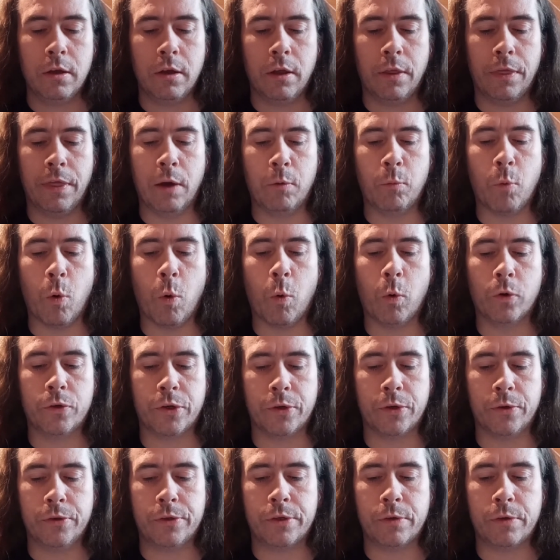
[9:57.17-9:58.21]
the
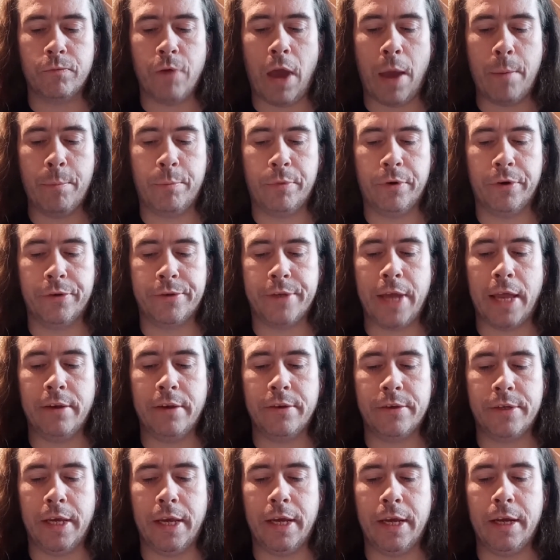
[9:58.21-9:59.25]
waters
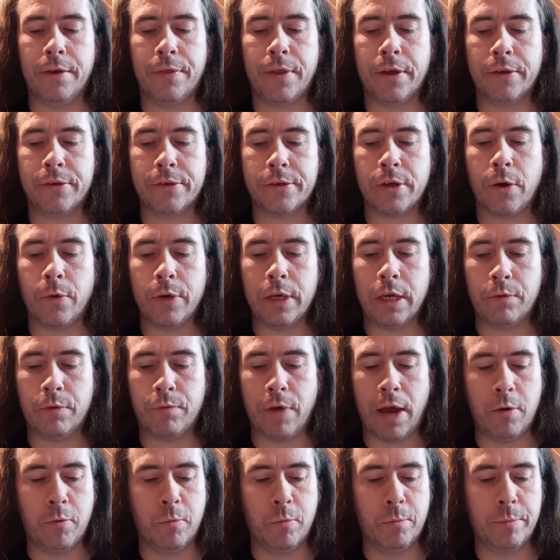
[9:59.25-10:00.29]
representing the psych
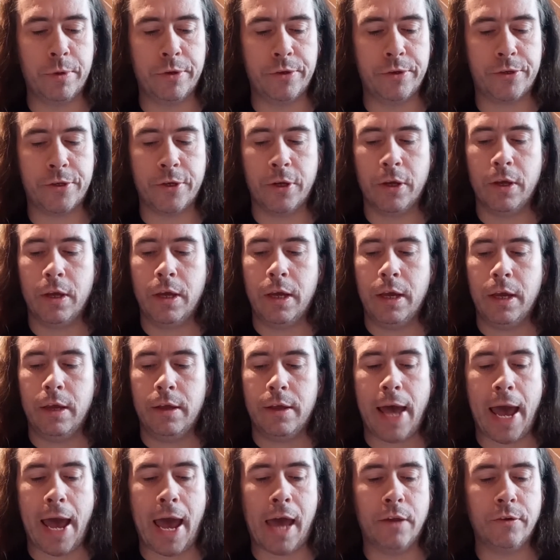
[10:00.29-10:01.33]
realms,
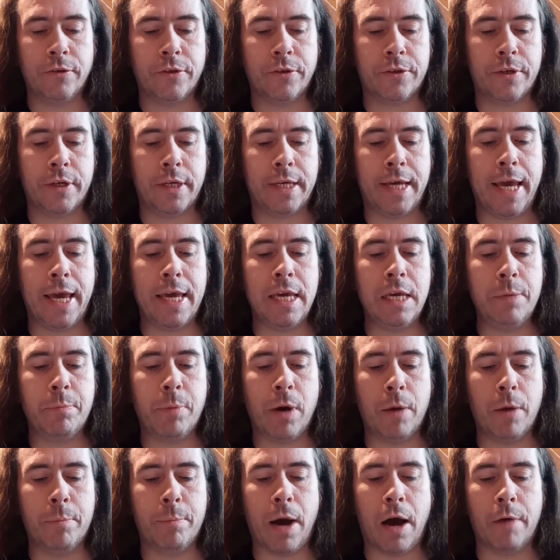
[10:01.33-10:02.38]
and to keep
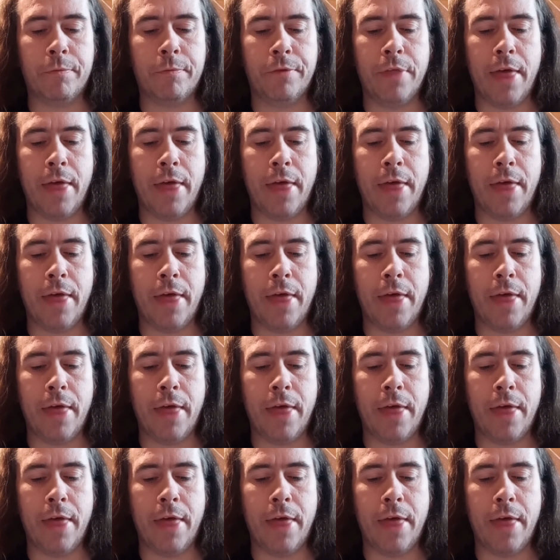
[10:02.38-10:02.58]
above